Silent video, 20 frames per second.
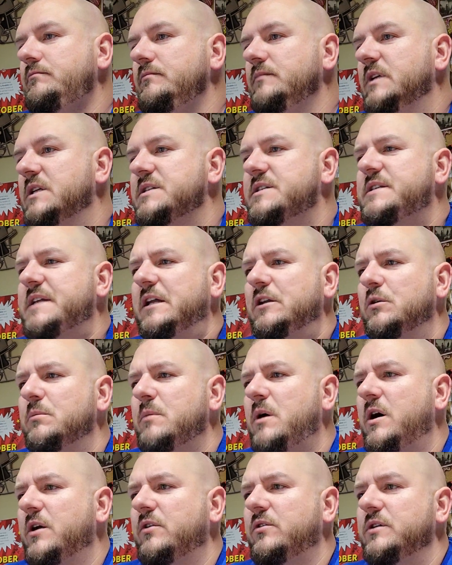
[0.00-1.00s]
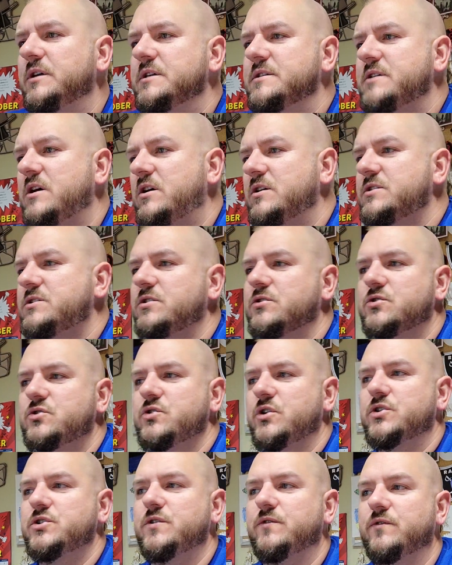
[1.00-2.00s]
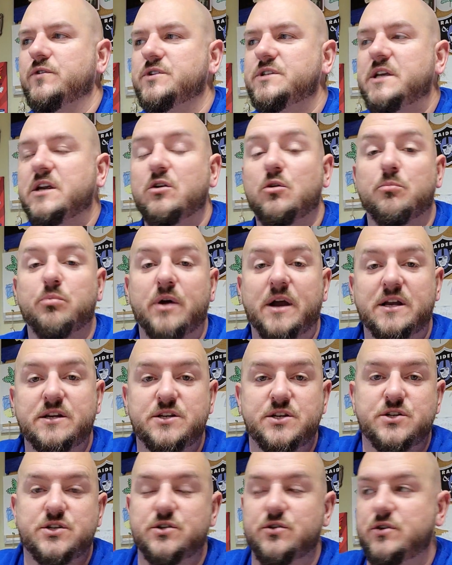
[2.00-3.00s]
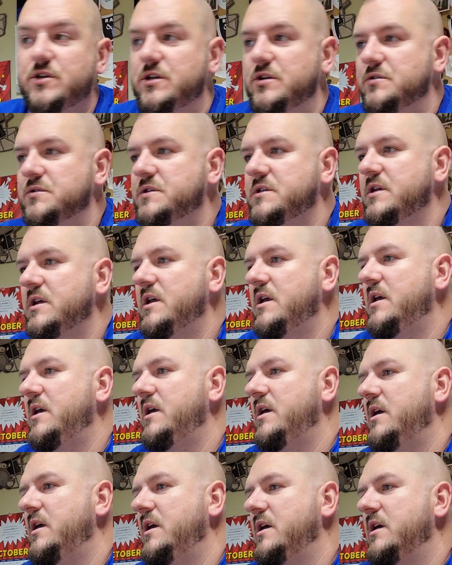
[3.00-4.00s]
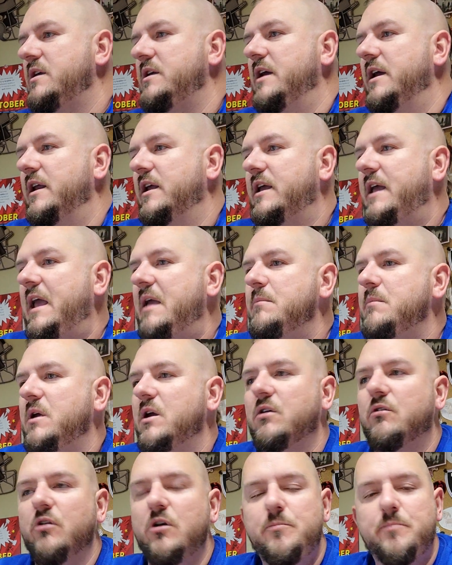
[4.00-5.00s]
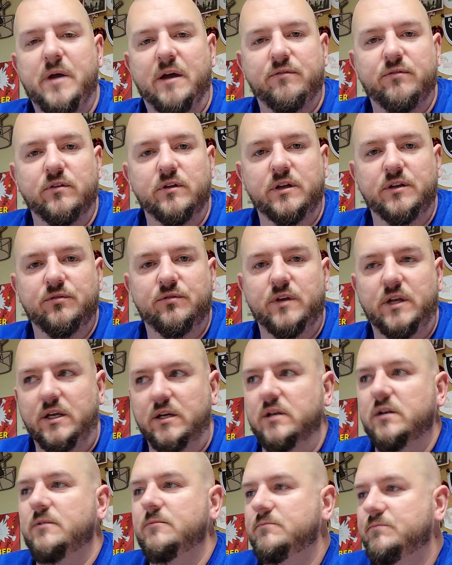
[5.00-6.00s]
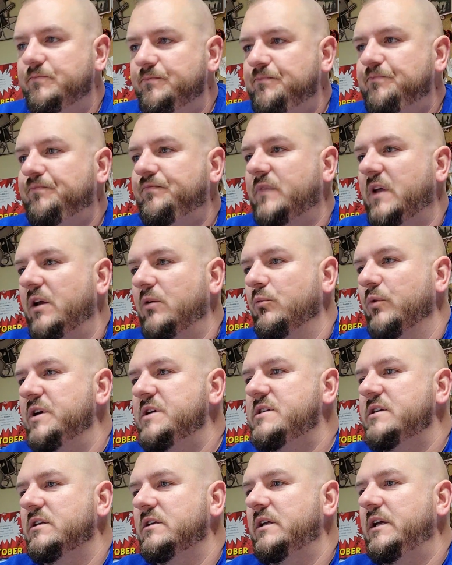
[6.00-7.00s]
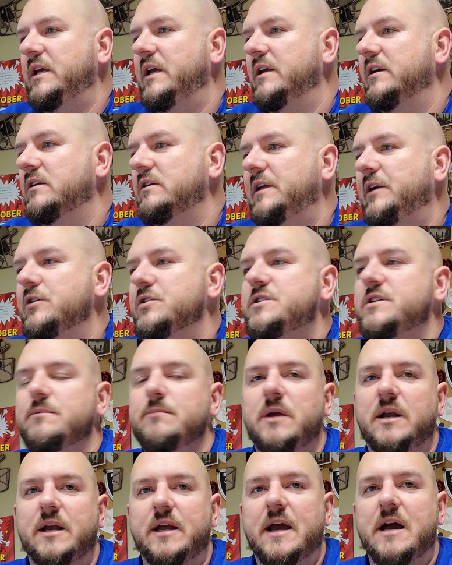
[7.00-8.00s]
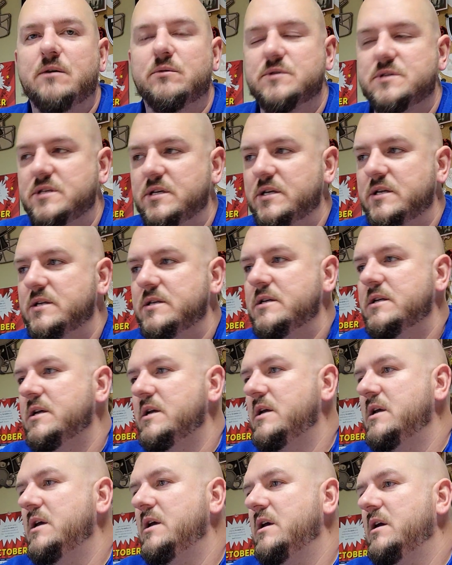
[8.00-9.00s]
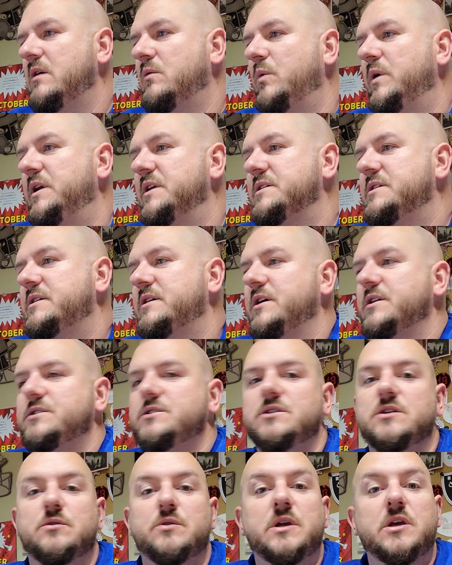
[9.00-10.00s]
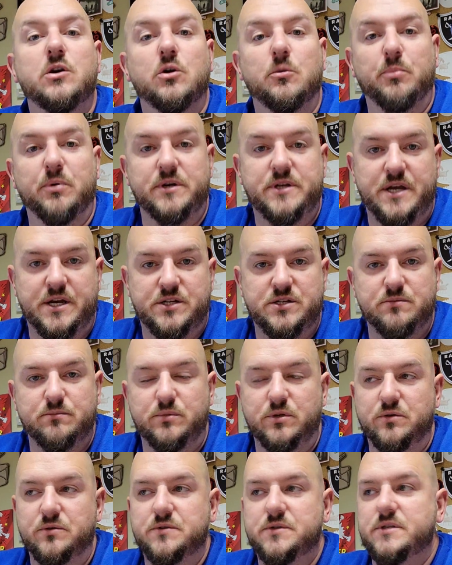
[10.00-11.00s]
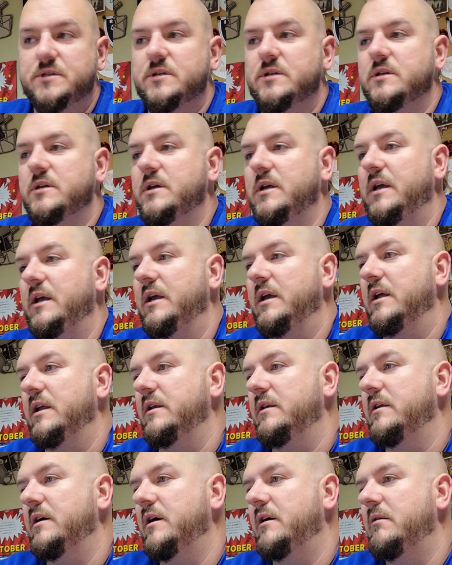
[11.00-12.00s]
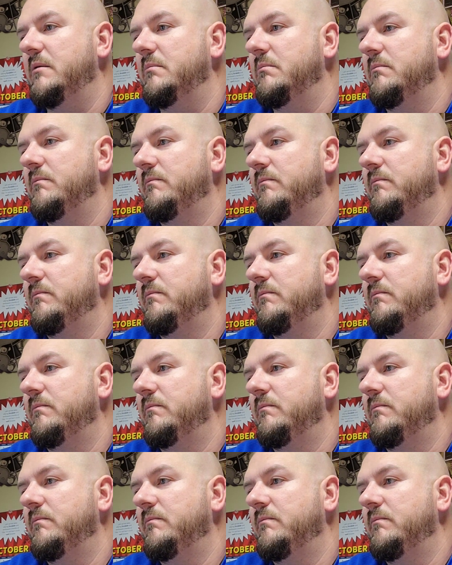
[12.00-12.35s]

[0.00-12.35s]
The Stetler model is also structured for single practitioner use, yet it can be a group effort if needed. And recently in a leadership meeting I was in, we discussed new heel protection boots. And